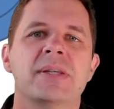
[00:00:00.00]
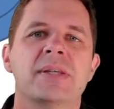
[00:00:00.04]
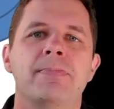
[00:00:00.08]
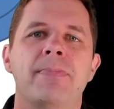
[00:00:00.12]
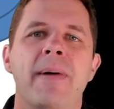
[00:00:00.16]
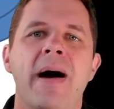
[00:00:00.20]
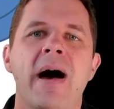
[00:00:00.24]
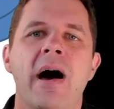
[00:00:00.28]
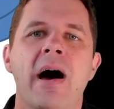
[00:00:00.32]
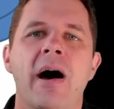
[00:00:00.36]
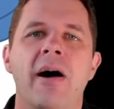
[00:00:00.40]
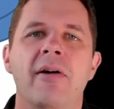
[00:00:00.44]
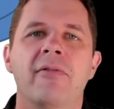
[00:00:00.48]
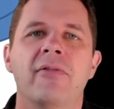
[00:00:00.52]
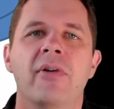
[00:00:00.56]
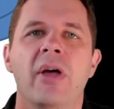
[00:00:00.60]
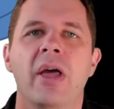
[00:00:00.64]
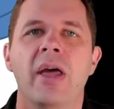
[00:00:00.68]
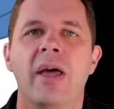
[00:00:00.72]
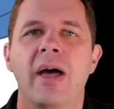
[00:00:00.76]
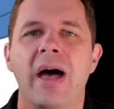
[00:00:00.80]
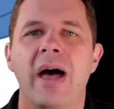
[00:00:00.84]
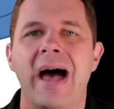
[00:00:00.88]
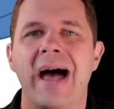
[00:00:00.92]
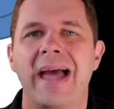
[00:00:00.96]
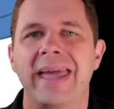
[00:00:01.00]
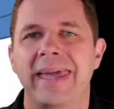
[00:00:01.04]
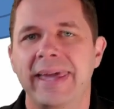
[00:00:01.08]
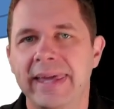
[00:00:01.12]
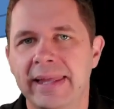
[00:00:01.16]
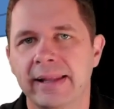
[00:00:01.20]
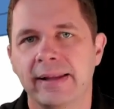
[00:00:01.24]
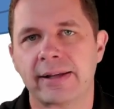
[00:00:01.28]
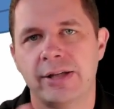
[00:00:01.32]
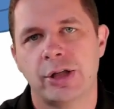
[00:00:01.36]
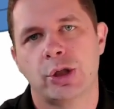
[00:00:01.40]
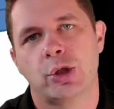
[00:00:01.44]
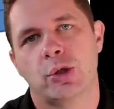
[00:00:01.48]
above
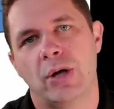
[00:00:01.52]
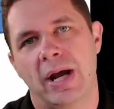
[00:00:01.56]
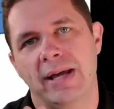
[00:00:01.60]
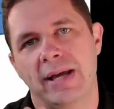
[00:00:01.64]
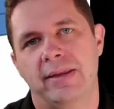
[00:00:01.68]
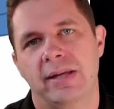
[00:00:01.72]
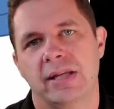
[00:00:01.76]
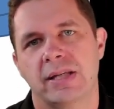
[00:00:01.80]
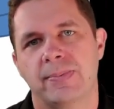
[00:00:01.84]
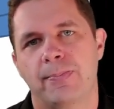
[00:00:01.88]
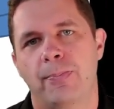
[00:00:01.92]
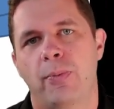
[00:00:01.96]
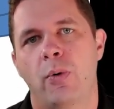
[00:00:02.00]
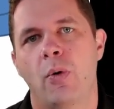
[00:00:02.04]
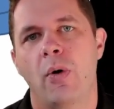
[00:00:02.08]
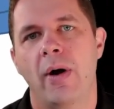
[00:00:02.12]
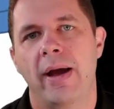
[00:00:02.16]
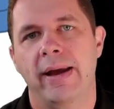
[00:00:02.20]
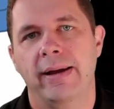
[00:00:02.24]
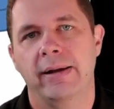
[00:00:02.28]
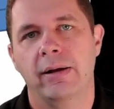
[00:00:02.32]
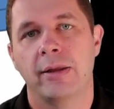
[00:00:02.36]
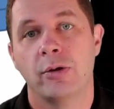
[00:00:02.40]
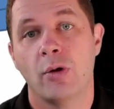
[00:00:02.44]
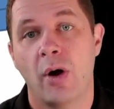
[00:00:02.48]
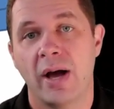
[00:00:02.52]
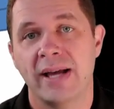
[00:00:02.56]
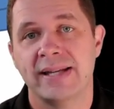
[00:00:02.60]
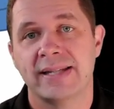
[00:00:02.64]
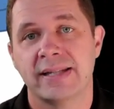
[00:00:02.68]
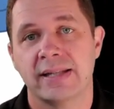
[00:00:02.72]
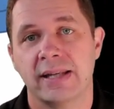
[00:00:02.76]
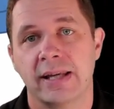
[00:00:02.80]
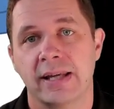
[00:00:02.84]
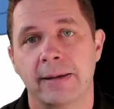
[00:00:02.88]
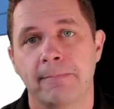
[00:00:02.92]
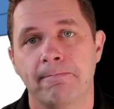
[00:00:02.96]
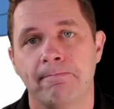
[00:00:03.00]
illustrate this point
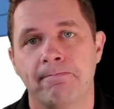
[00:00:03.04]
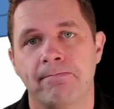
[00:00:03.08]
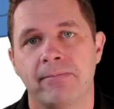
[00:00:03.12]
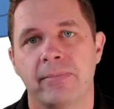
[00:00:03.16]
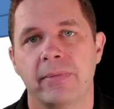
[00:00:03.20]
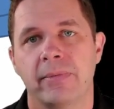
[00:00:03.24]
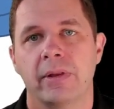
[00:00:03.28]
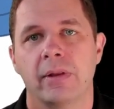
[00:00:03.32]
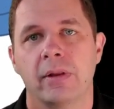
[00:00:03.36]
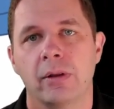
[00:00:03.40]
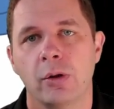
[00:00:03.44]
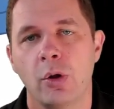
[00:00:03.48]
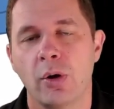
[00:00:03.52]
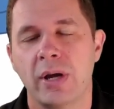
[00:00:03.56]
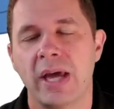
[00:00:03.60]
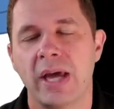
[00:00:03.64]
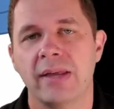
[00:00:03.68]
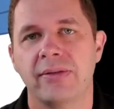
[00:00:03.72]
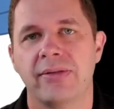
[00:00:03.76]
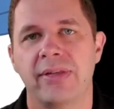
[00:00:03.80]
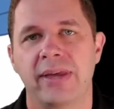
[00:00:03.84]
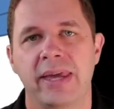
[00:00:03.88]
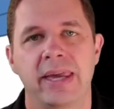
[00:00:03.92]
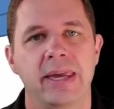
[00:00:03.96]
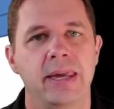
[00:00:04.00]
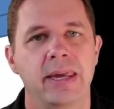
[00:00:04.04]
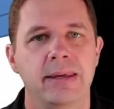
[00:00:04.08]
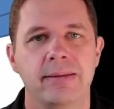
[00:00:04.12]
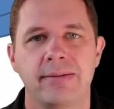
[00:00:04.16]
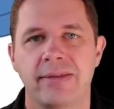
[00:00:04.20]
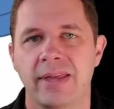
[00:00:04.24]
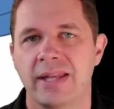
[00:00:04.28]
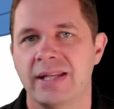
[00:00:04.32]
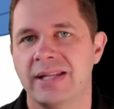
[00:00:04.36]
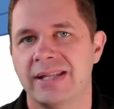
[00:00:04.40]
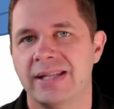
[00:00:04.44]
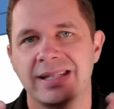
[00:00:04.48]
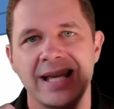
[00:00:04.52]
nicely. Look at the
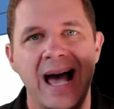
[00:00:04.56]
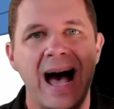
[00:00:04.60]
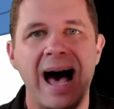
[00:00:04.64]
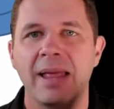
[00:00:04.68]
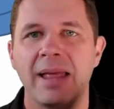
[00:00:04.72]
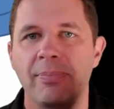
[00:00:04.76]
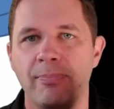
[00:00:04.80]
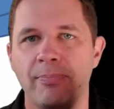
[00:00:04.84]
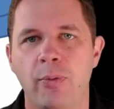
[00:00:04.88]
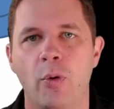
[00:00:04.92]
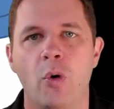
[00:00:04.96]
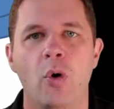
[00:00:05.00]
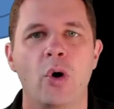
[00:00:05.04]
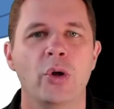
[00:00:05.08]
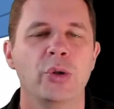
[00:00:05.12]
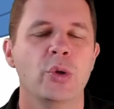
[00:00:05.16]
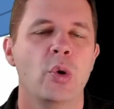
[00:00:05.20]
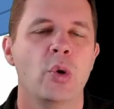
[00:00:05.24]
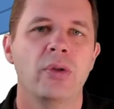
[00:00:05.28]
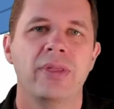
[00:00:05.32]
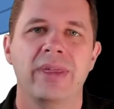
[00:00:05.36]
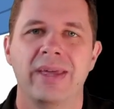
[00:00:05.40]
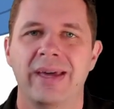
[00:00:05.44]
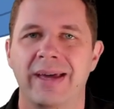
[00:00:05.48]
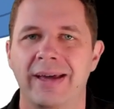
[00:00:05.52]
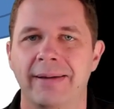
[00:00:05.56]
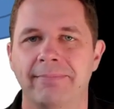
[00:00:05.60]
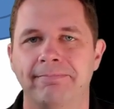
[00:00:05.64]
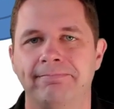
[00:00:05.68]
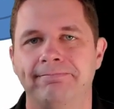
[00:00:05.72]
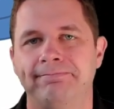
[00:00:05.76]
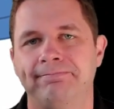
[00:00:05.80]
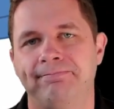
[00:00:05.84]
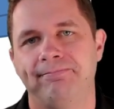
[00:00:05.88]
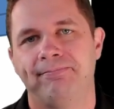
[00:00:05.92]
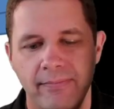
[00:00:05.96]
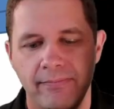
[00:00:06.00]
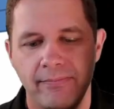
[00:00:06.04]
dartboard or the
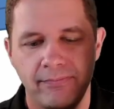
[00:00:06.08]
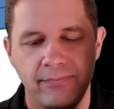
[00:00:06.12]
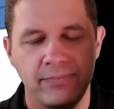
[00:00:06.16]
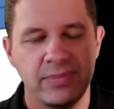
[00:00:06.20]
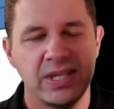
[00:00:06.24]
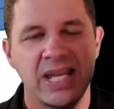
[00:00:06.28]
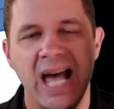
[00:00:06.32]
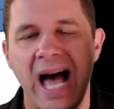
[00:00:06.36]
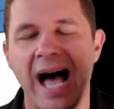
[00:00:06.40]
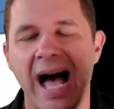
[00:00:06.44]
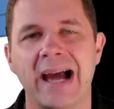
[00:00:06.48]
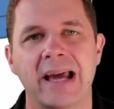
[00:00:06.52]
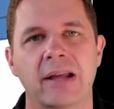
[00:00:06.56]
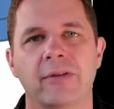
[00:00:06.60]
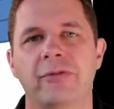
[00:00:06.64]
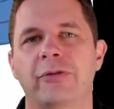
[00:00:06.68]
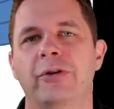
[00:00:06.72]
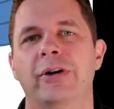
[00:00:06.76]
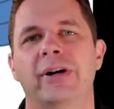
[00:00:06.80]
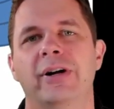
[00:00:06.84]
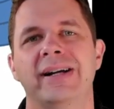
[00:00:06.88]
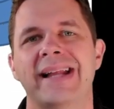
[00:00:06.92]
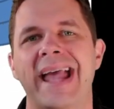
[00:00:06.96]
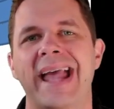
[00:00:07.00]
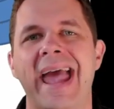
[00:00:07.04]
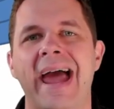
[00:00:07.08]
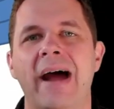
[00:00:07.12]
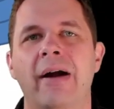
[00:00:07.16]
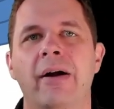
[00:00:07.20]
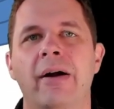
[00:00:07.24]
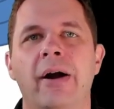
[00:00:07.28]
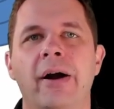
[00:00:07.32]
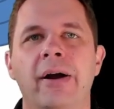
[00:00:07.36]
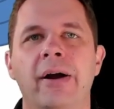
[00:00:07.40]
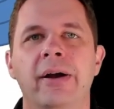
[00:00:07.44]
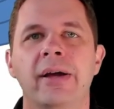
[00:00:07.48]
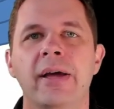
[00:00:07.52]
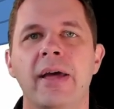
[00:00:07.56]
target for an
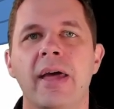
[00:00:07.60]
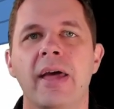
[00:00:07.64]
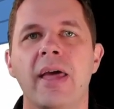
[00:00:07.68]
arrow.